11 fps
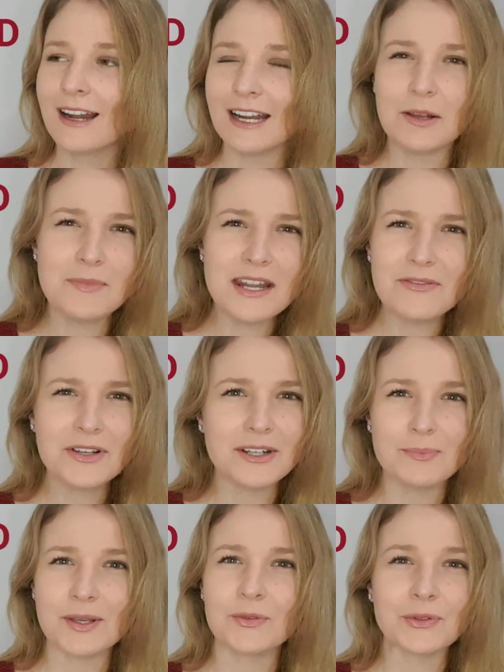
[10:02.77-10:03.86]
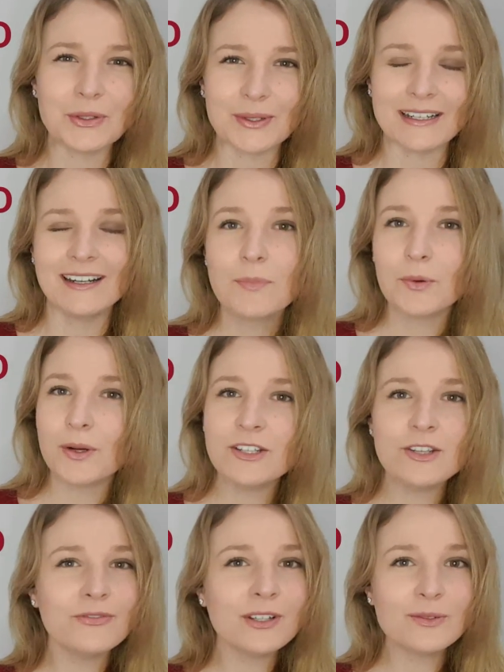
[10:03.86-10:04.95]
and I'm never going to be fluent. But when
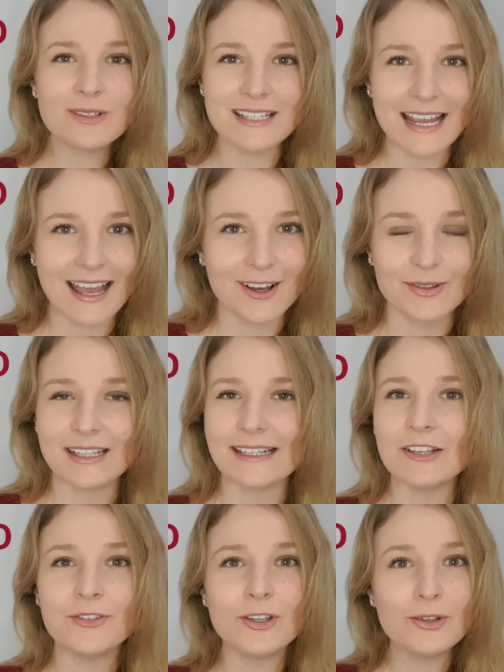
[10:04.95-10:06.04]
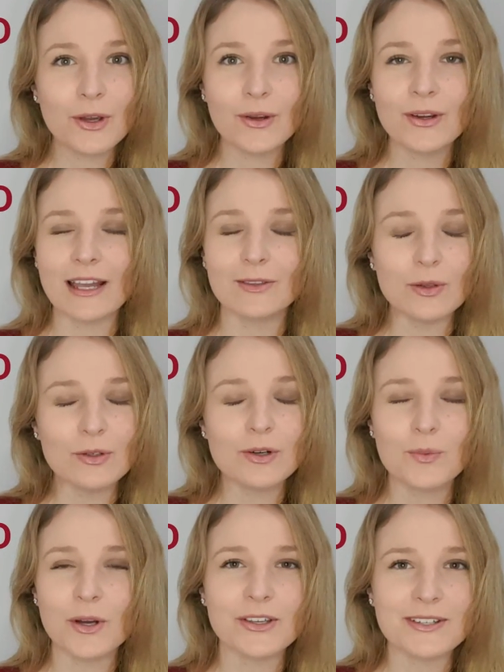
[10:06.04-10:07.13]
you feel down, if you go and look
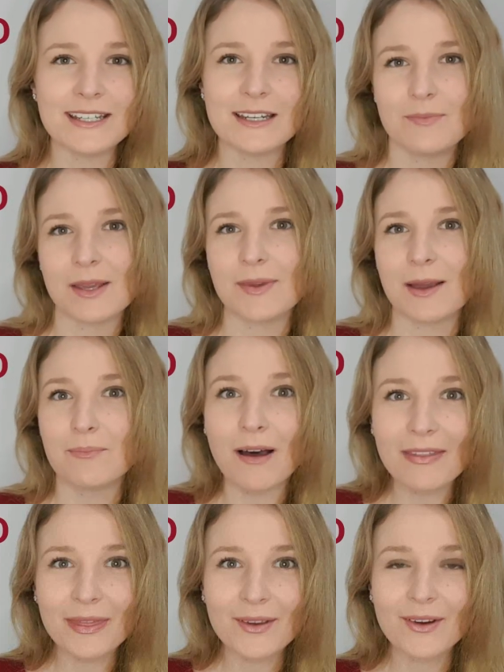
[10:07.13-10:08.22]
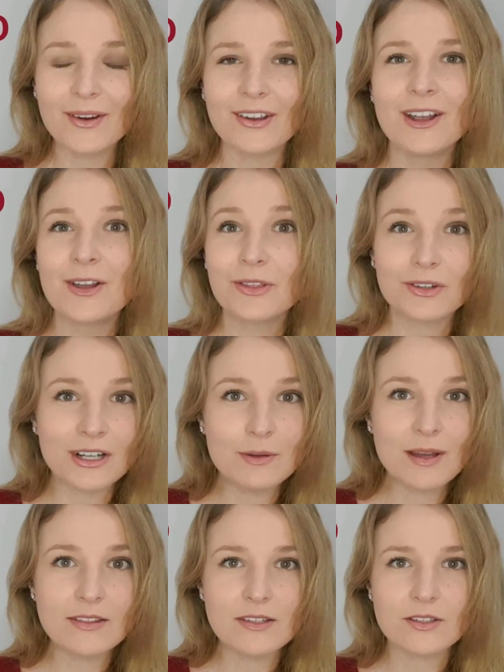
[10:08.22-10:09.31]
what you did maybe a month ago, 3
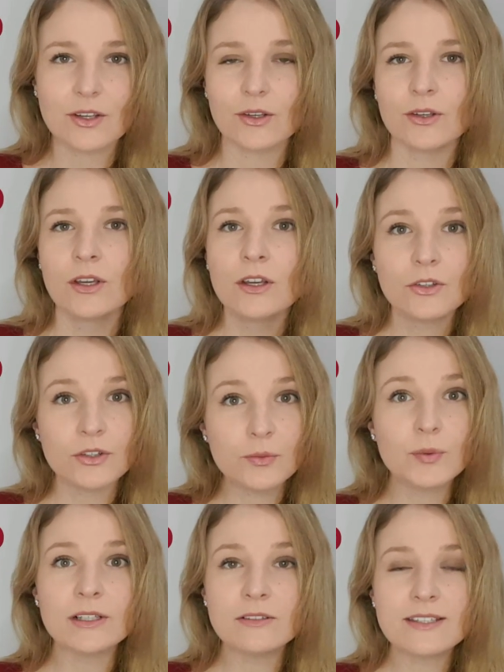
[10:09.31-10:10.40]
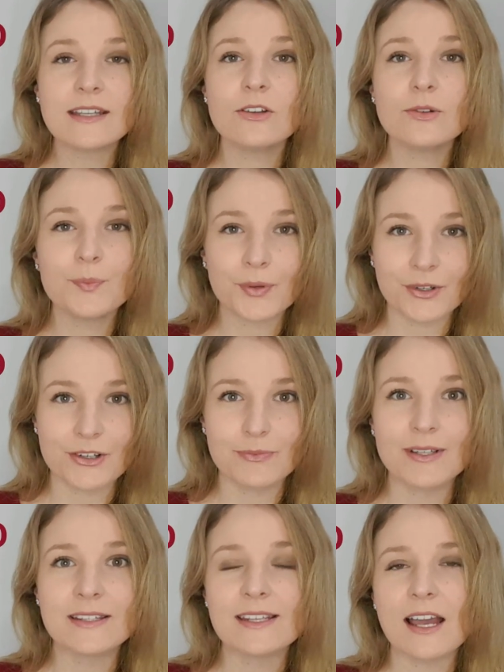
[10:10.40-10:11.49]
months ago, you will see your
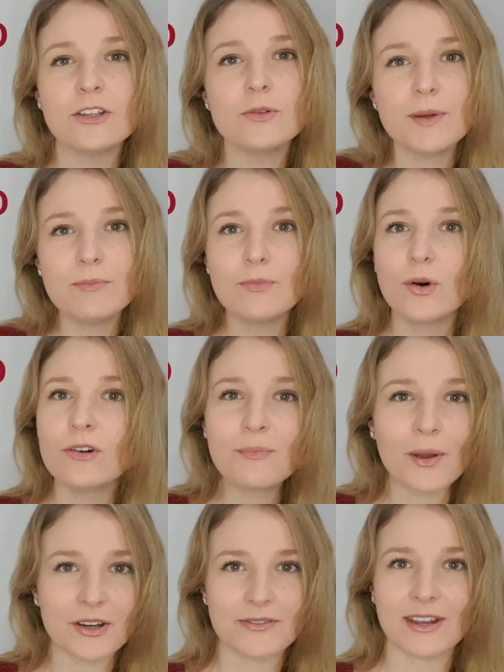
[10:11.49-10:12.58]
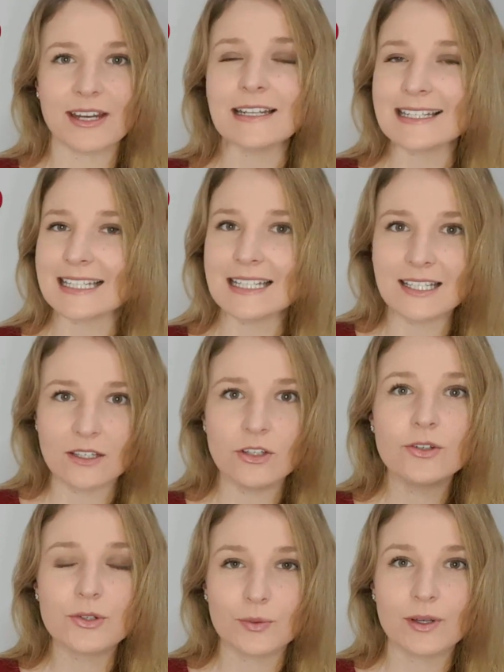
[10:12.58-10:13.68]
improvements and you'll be more motivated to
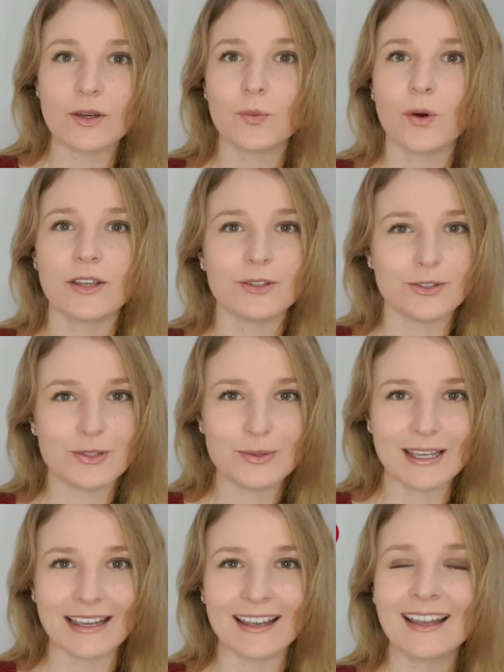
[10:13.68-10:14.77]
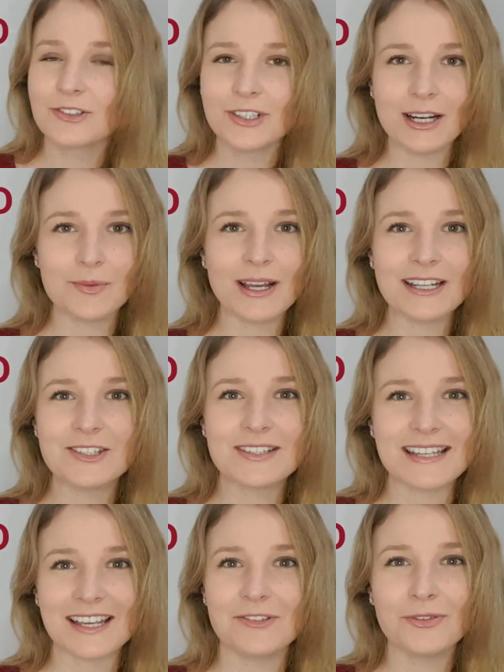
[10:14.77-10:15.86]
continue doing what you're doing. Great way to
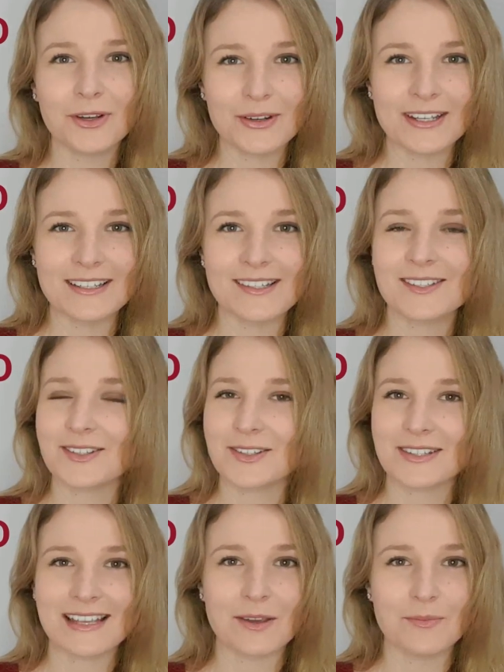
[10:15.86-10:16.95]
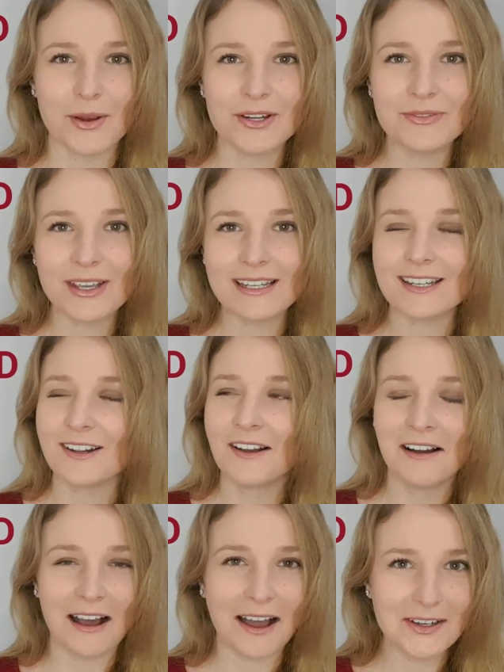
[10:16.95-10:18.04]
stay focused, to stay motivated.
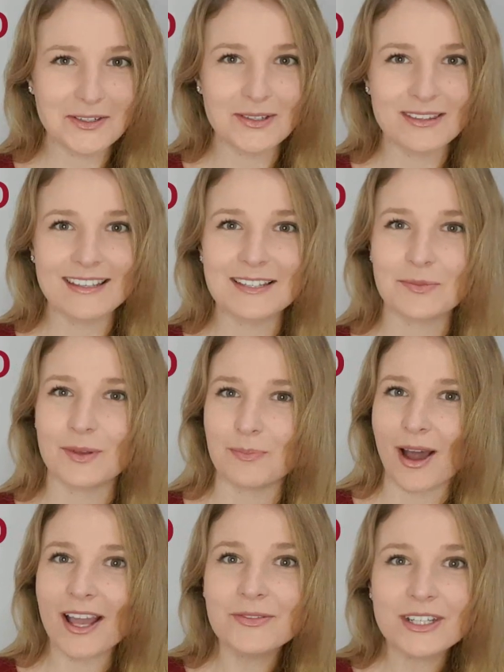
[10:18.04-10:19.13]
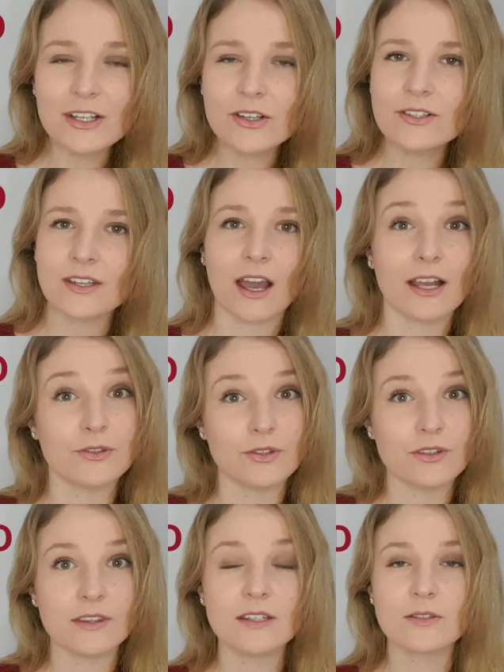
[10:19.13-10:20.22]
I do this with my videos. I
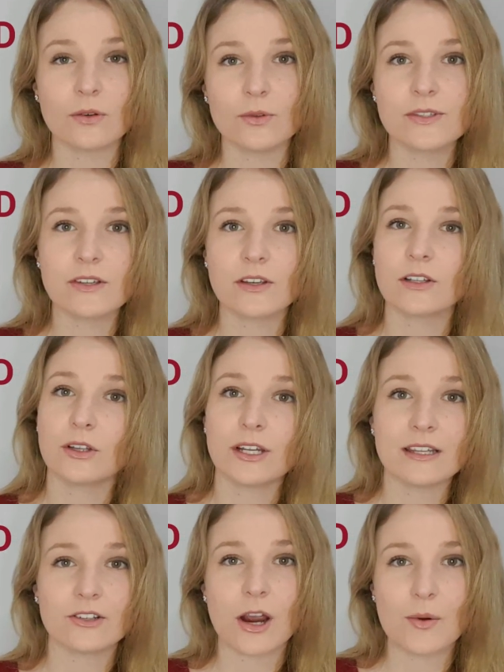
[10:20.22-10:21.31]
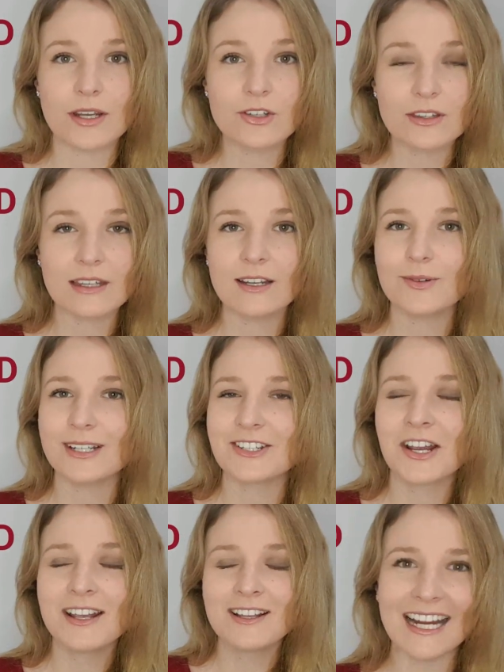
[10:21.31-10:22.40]
do this also learning the Croatian language.
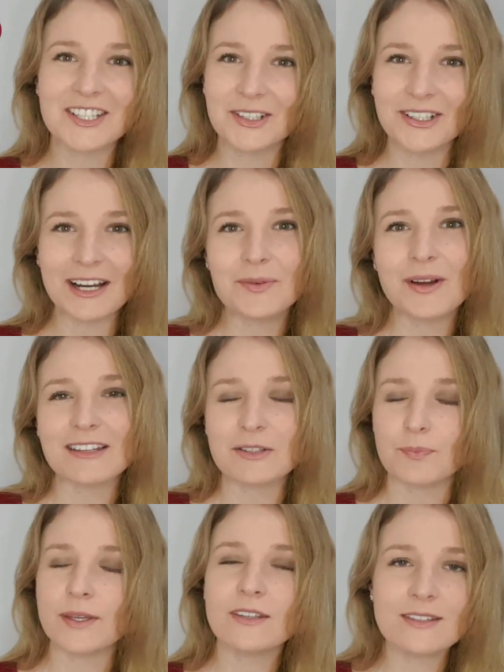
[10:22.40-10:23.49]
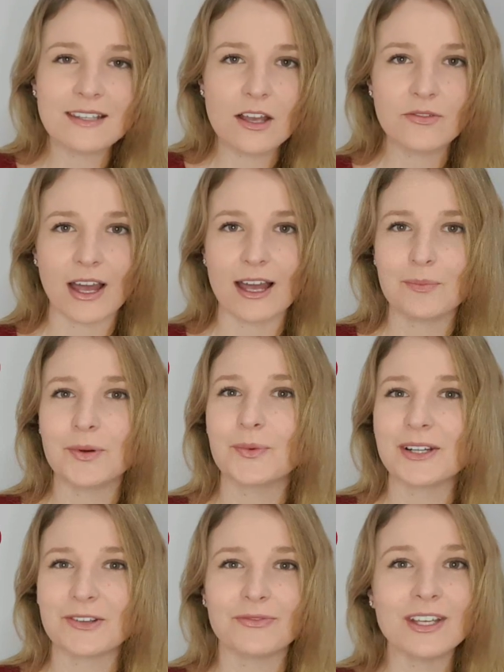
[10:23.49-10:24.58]
It's a great way to pick yourself up
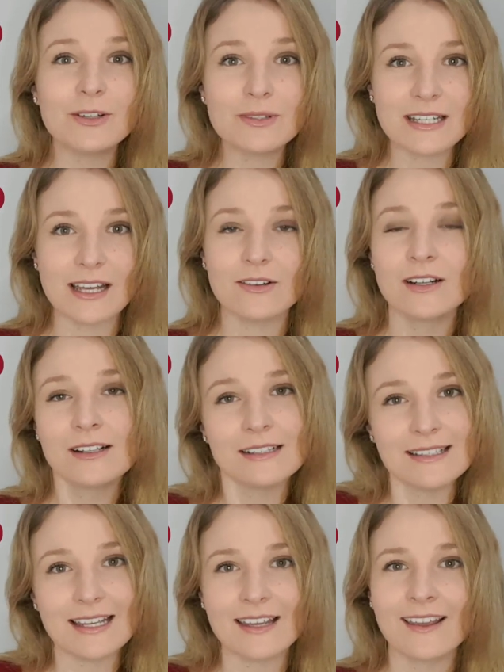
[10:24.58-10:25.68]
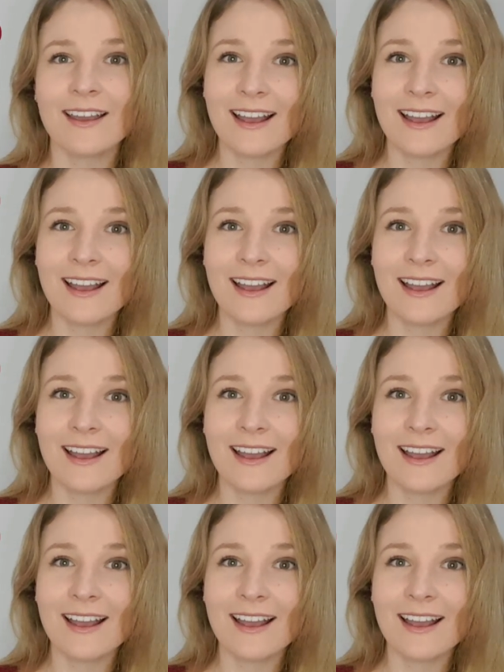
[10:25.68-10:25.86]
when you feel down and say,